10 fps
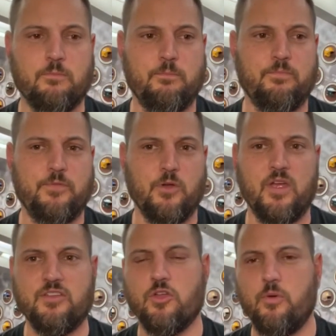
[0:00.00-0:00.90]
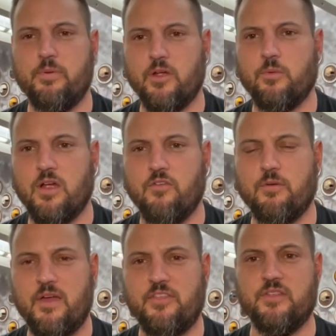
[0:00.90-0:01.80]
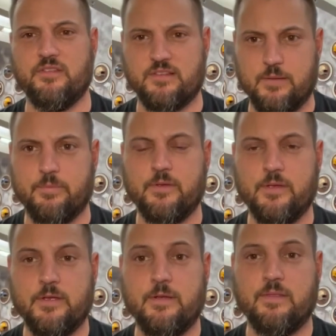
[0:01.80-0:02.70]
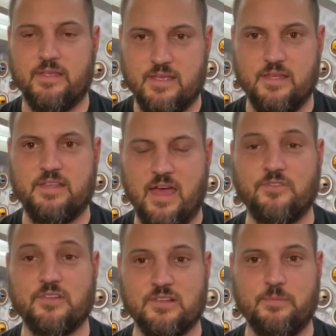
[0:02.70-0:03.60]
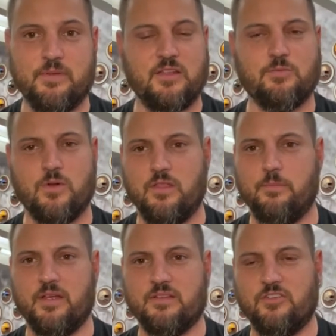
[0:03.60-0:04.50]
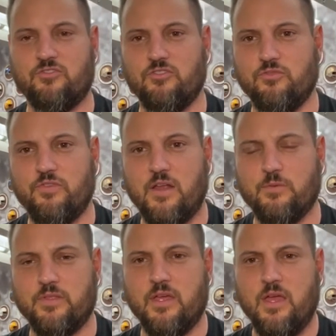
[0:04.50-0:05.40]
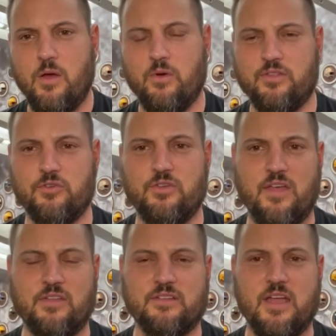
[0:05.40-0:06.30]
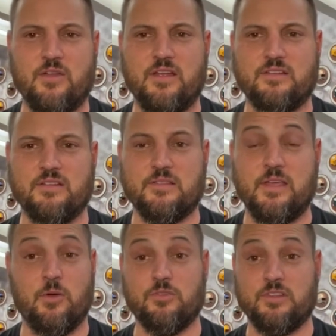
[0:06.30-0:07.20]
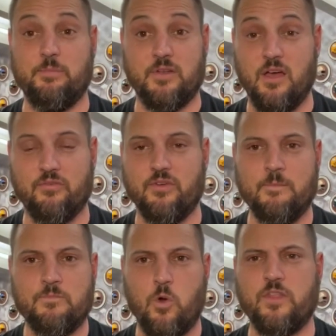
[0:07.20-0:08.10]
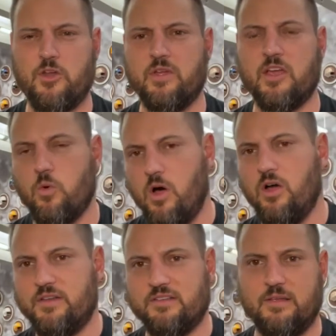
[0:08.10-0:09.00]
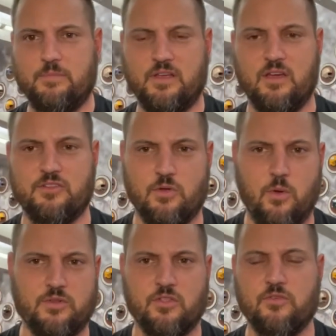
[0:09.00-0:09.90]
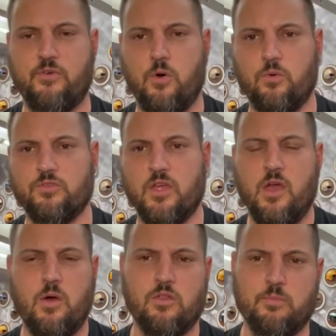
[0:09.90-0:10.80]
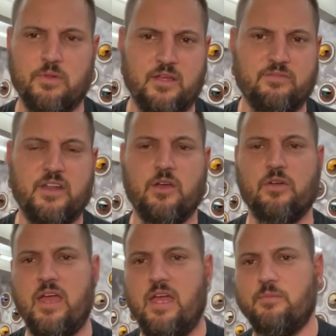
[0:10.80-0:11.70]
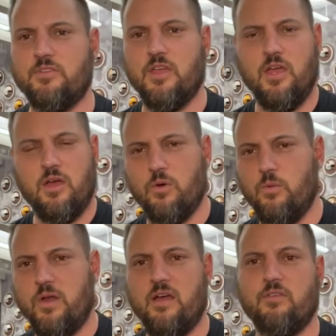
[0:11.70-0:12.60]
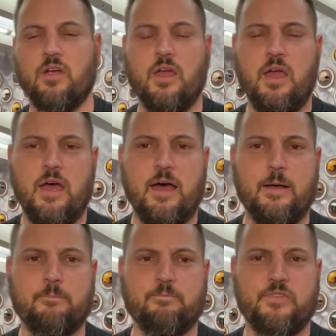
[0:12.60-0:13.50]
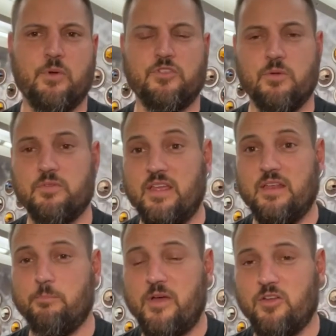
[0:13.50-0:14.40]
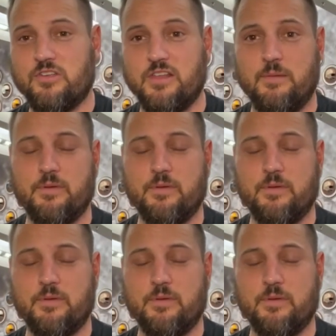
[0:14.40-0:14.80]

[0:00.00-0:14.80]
there is no bigger recovery method than sleep. The kids have to sleep, and that's one of the biggest issues you find with student athletes nowadays is they don't sleep enough, or they don't get quality sleep because they're always on their phones or they're playing video games or whatever. So in terms of getting better sleep,